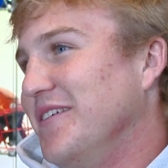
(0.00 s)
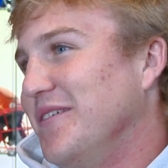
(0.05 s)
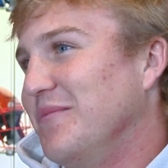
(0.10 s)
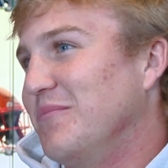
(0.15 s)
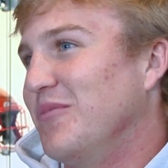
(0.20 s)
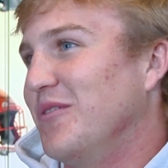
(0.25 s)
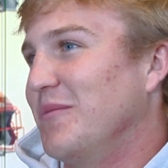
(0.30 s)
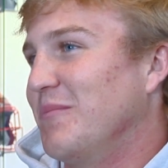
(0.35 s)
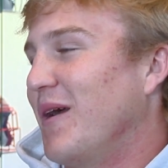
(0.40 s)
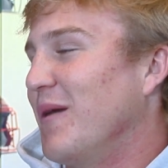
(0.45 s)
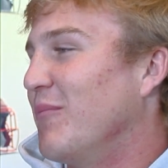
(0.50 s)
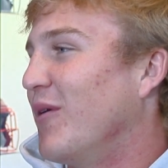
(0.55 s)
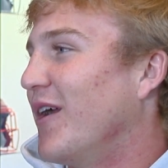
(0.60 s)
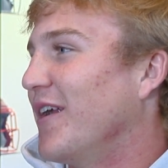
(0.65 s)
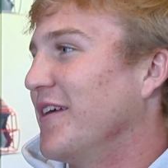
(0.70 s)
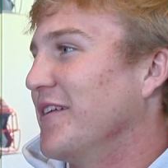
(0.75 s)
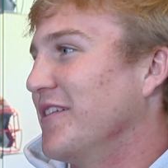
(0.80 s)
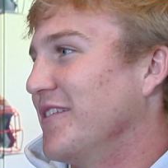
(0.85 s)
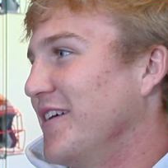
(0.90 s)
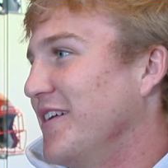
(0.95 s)
putting my
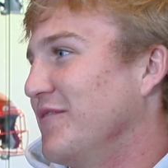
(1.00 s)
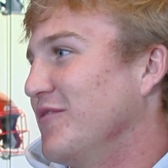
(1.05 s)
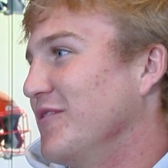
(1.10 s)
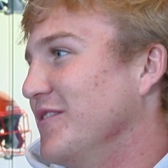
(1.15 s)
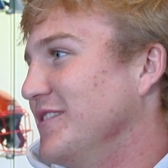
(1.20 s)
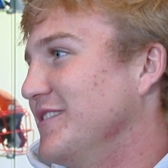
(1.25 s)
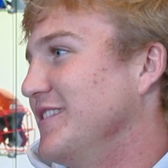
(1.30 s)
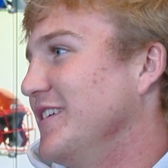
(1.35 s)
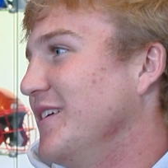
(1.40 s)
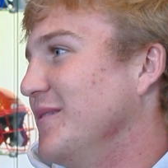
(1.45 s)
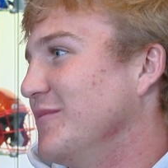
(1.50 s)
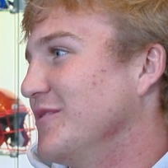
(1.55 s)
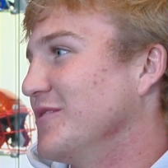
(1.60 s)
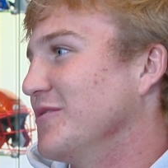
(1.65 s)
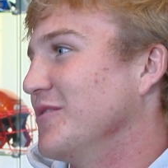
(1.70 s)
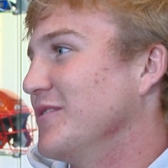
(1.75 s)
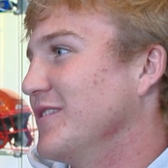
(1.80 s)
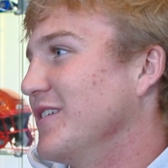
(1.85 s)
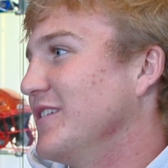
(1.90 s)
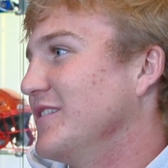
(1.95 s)
body on the line for this team to
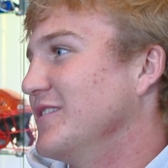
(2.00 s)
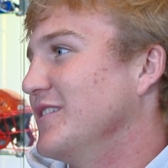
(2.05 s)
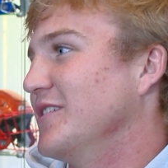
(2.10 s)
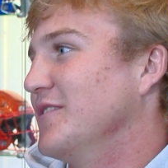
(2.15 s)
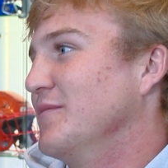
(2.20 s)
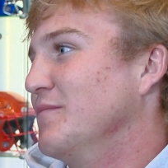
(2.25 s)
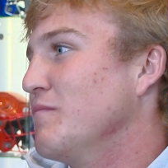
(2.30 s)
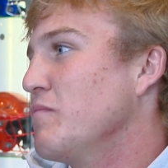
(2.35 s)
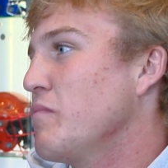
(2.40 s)
score a touchdown.